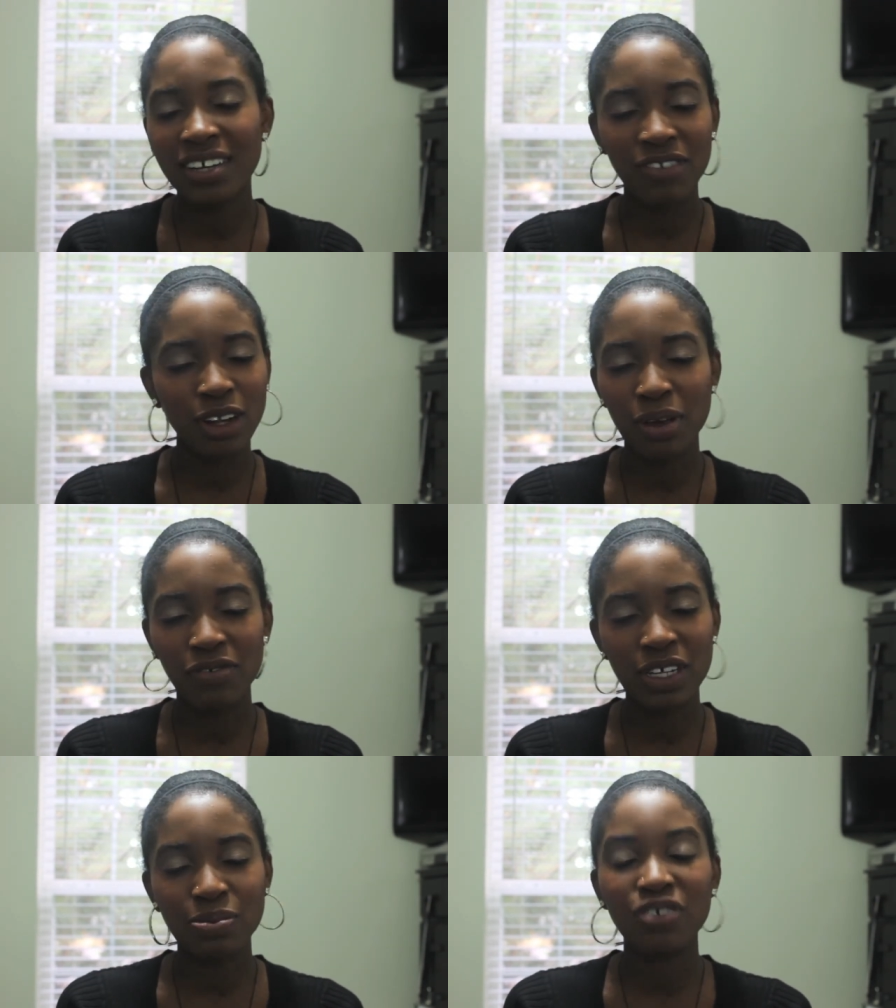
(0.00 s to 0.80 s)
Follow me on
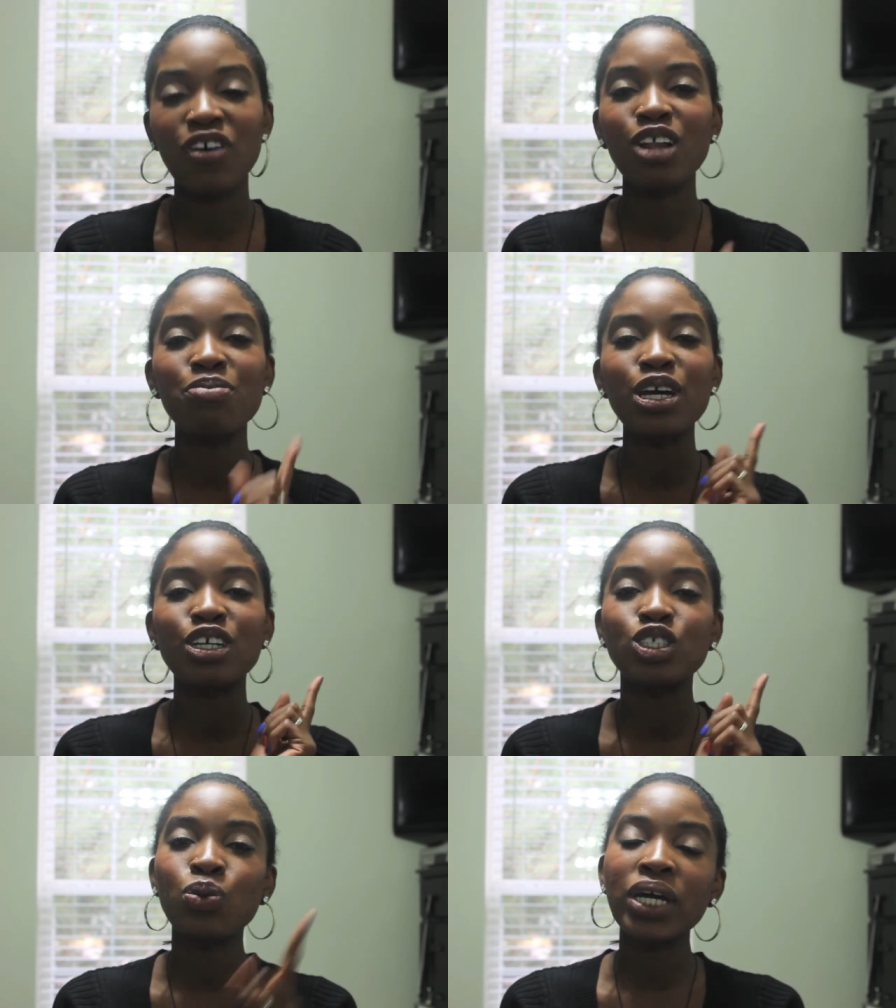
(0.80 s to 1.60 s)
Facebook. Follow me
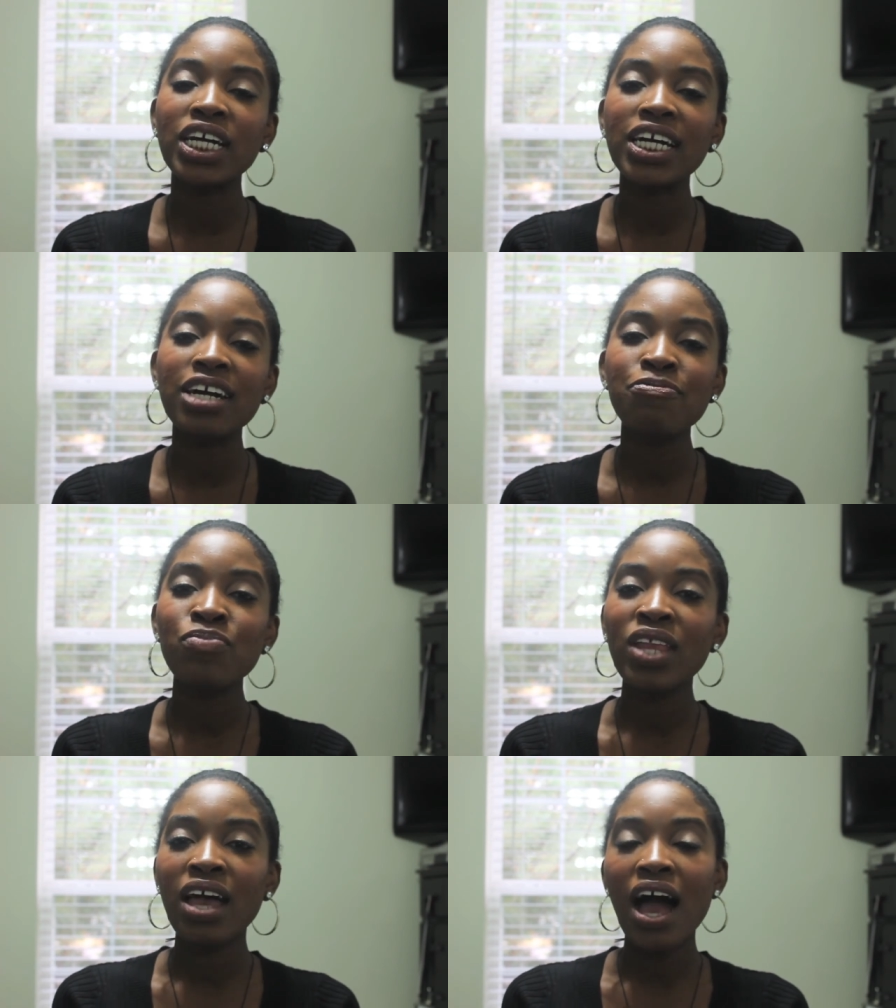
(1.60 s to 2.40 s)
on Twitter.
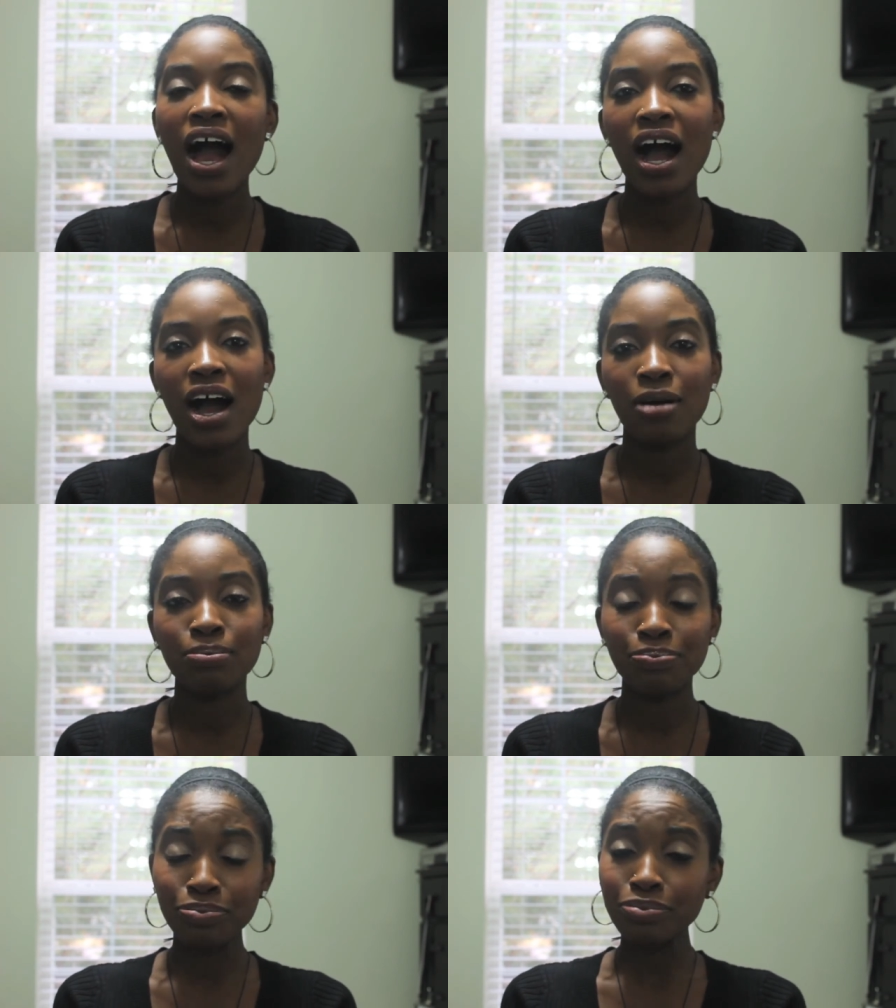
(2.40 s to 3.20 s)

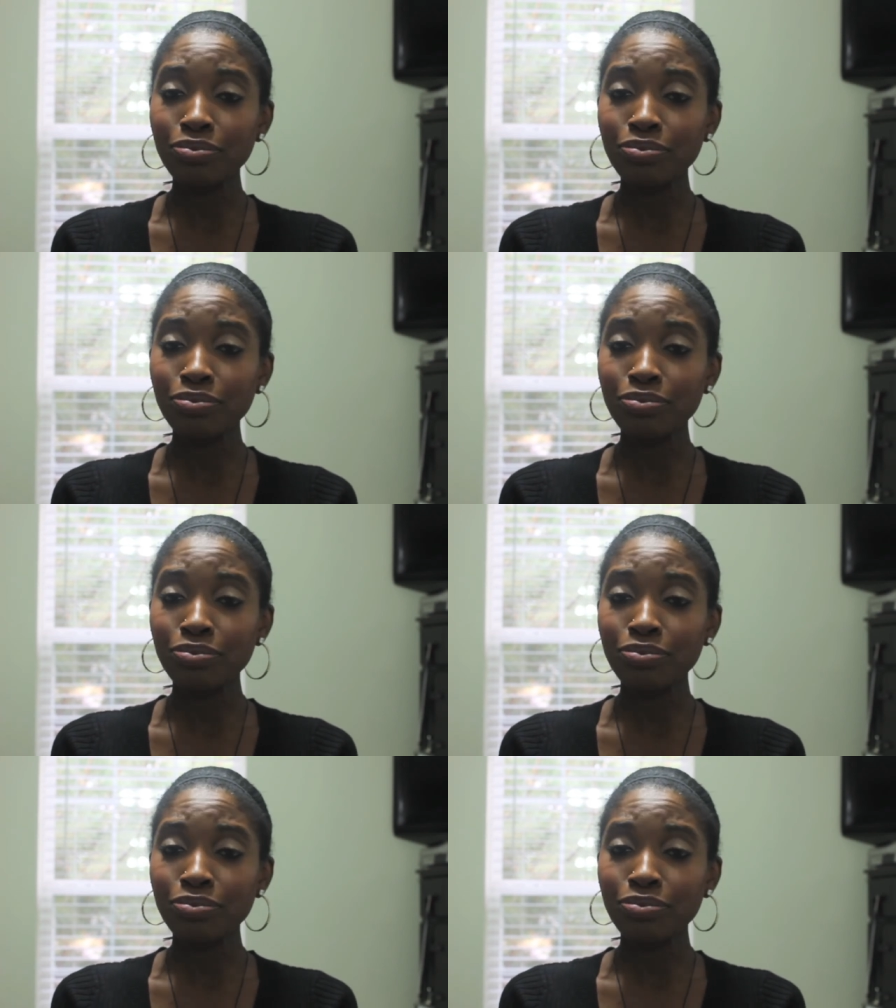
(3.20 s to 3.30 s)
Um,